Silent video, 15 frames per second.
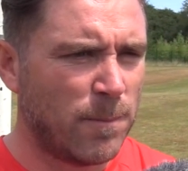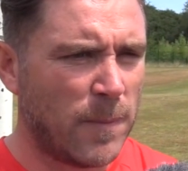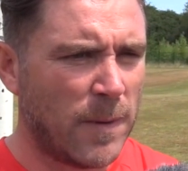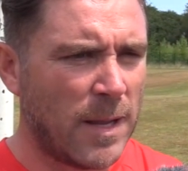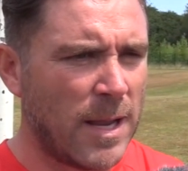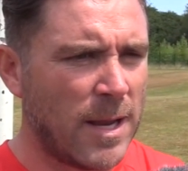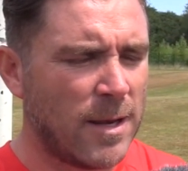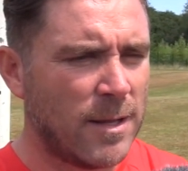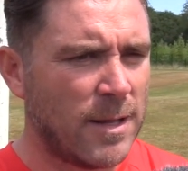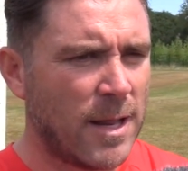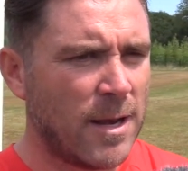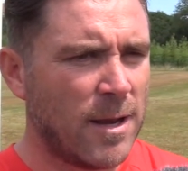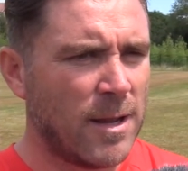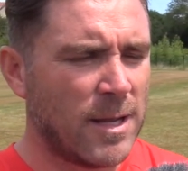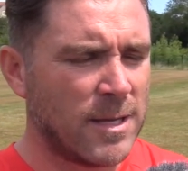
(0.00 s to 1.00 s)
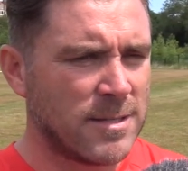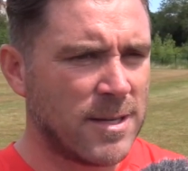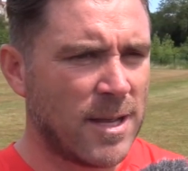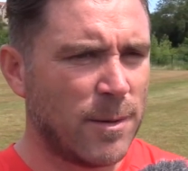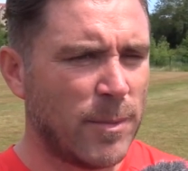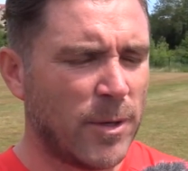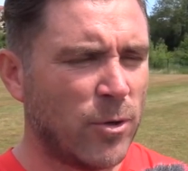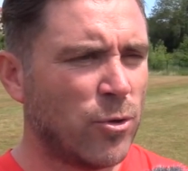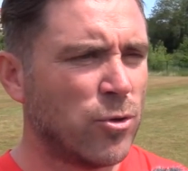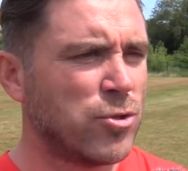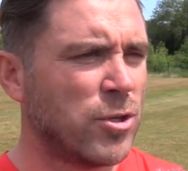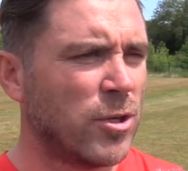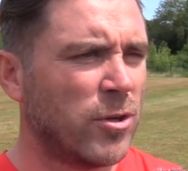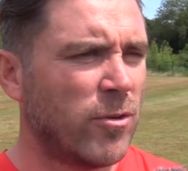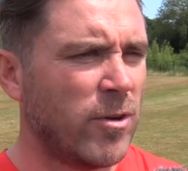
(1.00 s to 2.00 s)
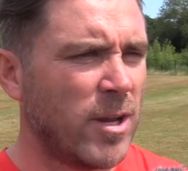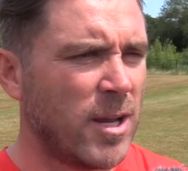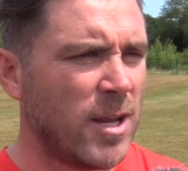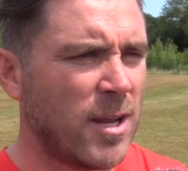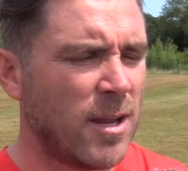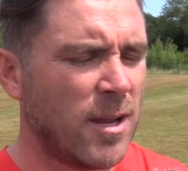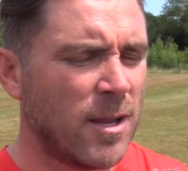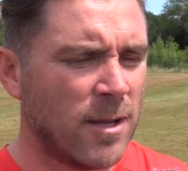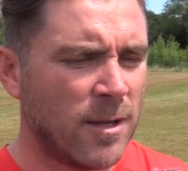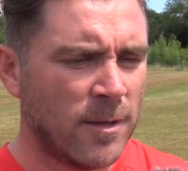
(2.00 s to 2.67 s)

playing, and then I started my coaching career here.